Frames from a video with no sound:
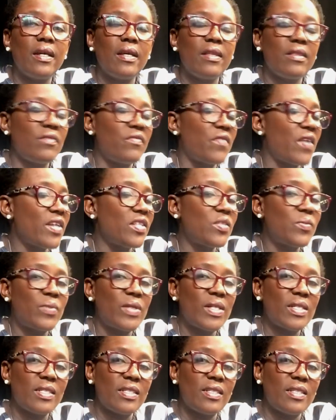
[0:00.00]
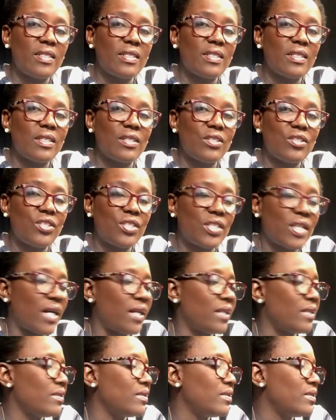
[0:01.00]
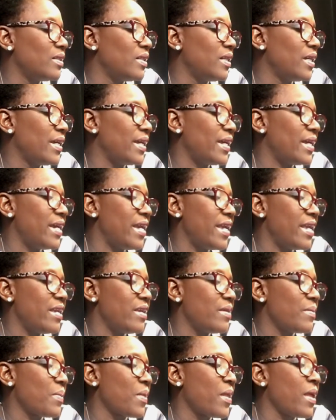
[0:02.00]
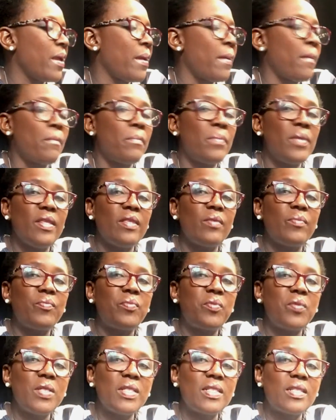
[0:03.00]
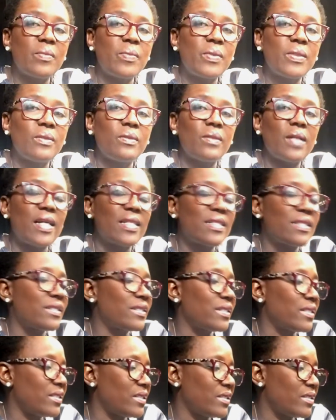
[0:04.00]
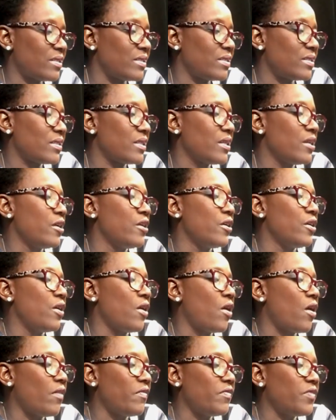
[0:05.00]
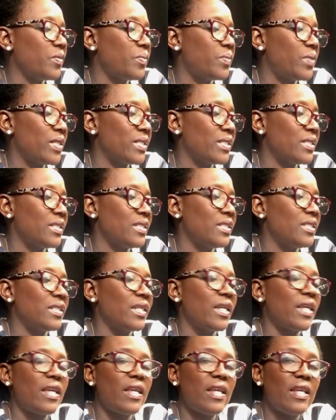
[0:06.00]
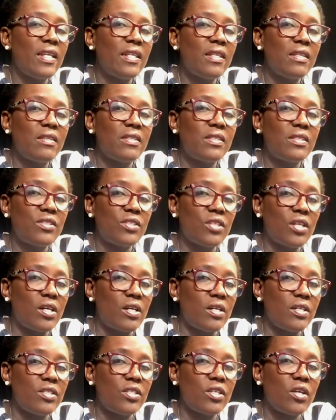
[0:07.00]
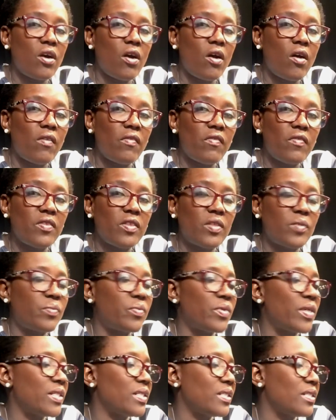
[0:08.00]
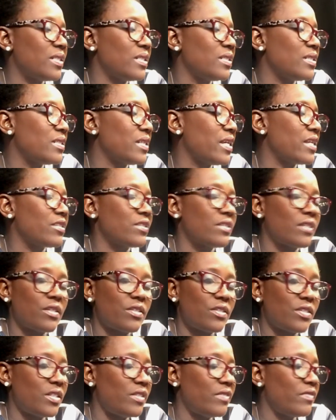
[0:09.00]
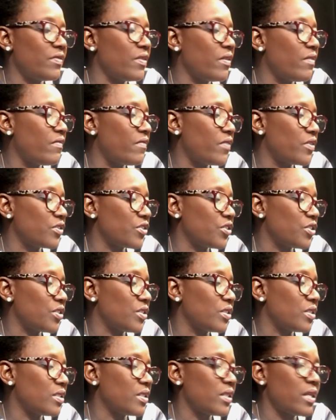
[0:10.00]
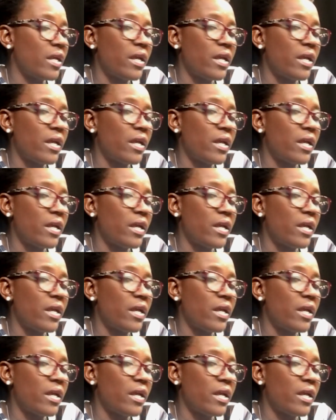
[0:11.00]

The Vice President shall a. be the principal assistant of the President in discharge of the President's executive functions.